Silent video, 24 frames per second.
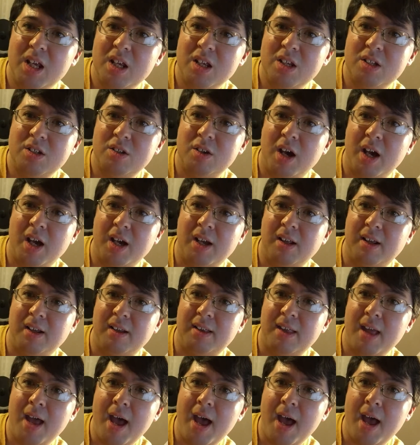So I
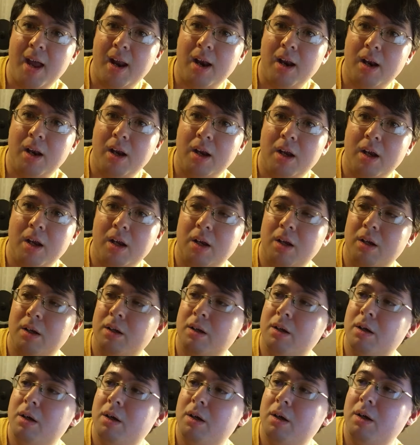click that,
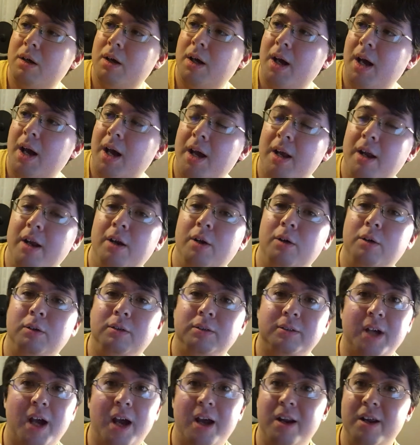and
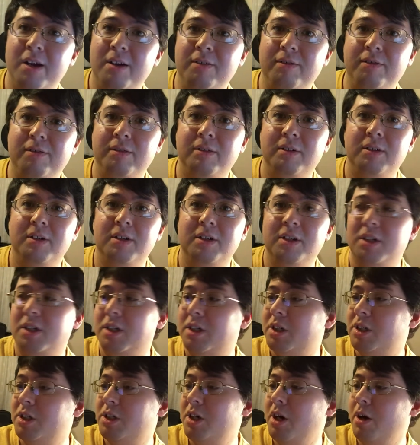it'll kind of
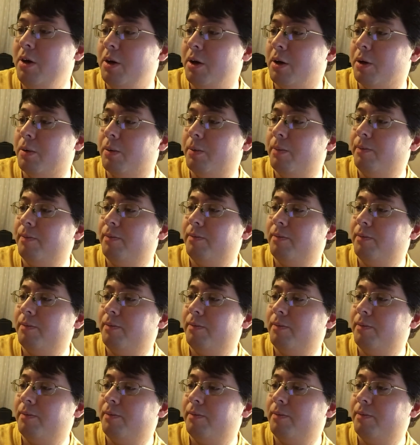show you.